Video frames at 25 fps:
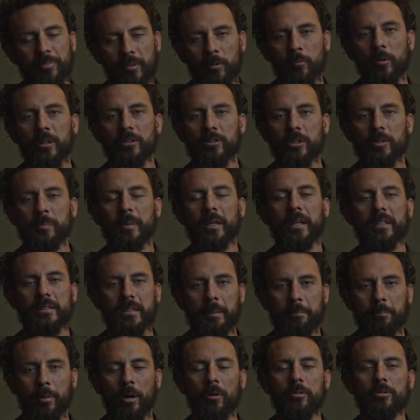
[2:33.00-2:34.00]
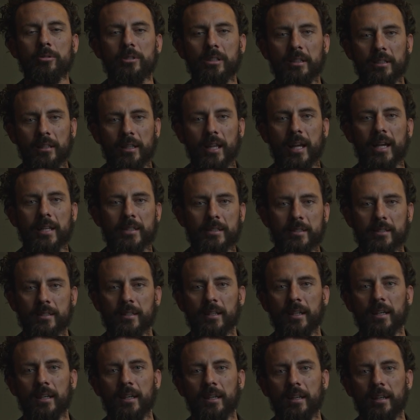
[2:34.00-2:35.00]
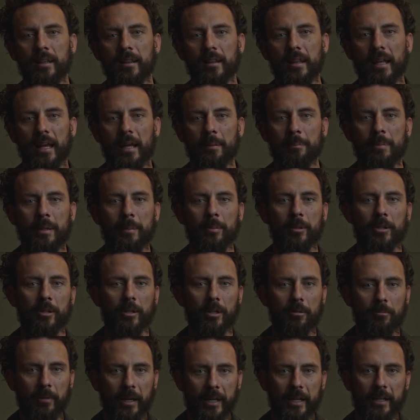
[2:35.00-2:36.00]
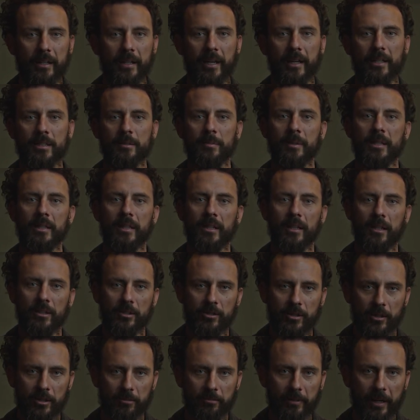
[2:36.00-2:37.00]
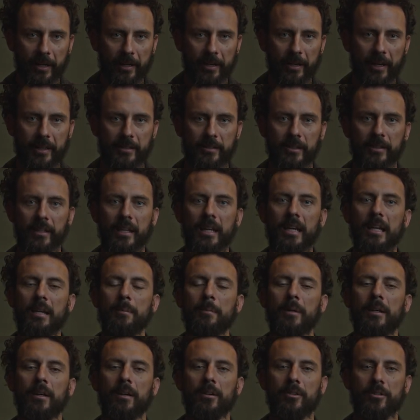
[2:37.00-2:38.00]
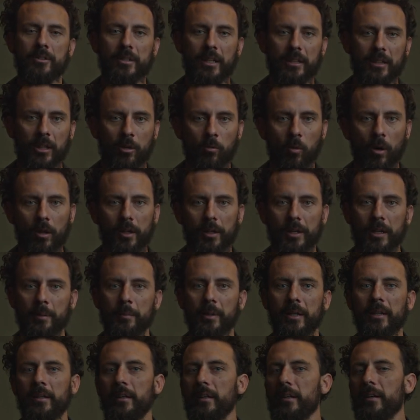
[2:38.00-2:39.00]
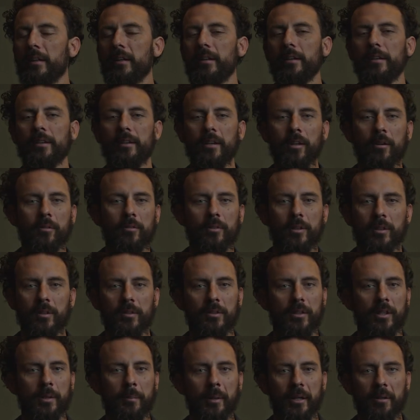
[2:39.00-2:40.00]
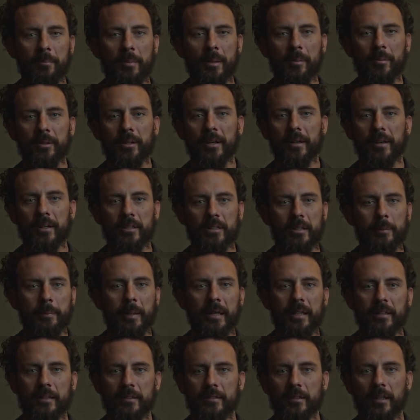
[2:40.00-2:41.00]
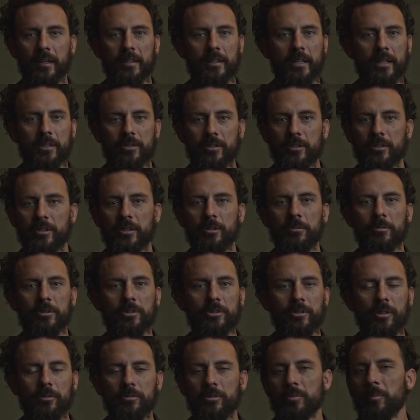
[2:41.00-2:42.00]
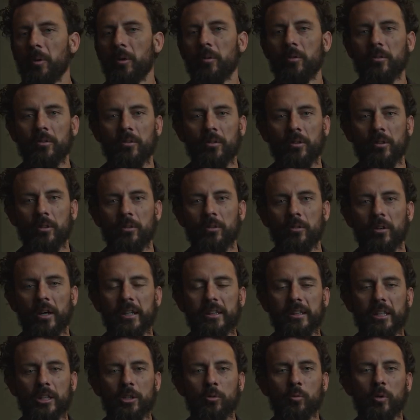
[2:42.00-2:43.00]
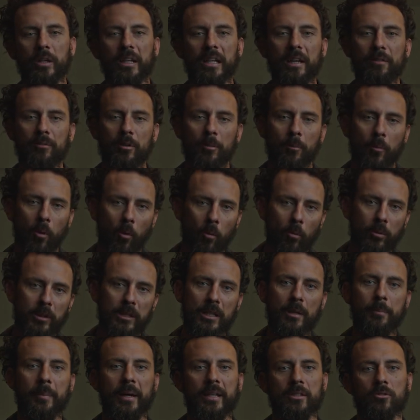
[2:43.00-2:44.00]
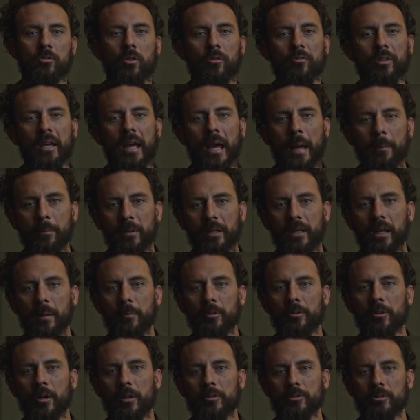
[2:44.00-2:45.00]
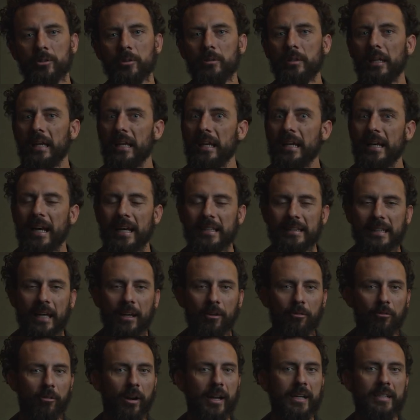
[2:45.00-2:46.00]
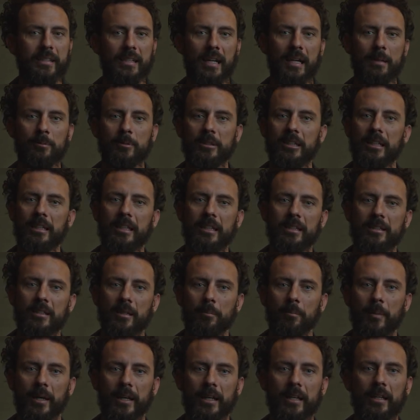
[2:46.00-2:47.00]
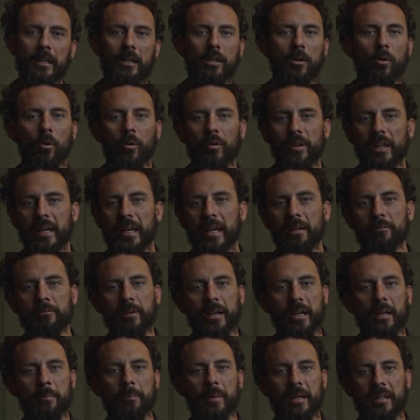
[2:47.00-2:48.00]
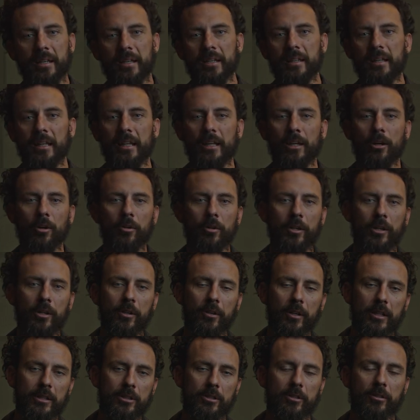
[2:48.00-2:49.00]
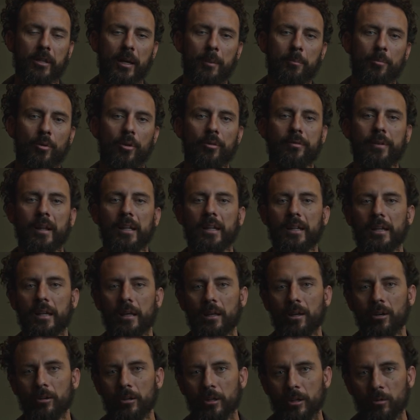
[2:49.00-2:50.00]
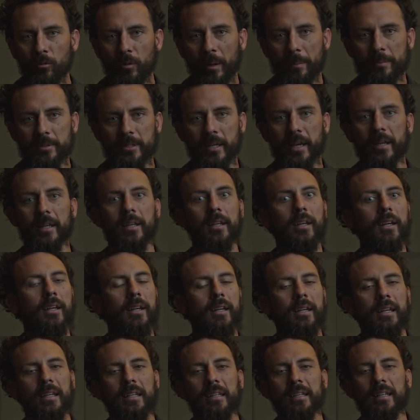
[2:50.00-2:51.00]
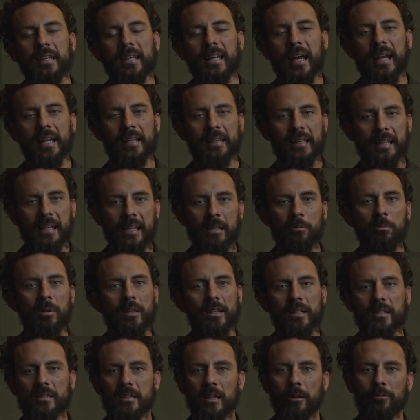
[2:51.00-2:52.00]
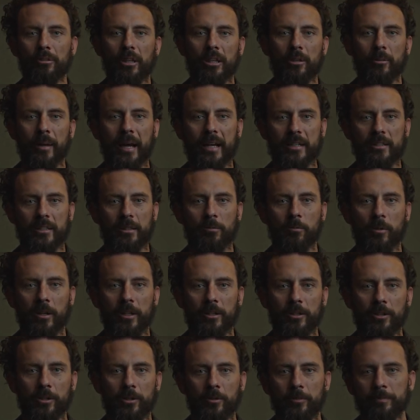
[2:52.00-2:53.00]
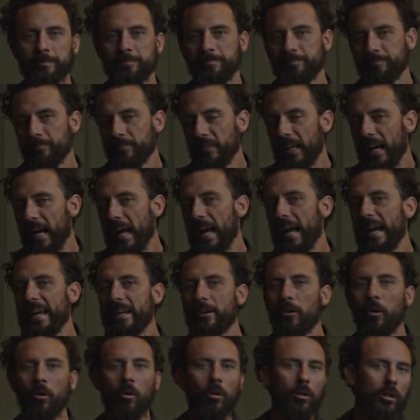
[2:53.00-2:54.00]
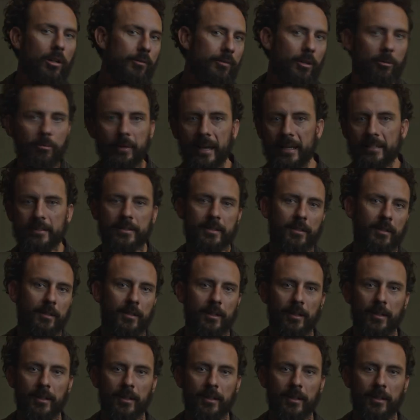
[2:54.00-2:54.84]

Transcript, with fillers: well, just because I'm posting lots, that people are going to recognize me, they're going to start to recognize the name and understand the quality. But no, the, the amount of people that are actually paying attention to you is so small right? That you want to give them only the best. So if they happen to come across you at that right time when they need somebody, or they get recommended and they go to your Instagram profile or they go to your website, you got to lead with the stuff that you actually want to do. Hide all of the rest.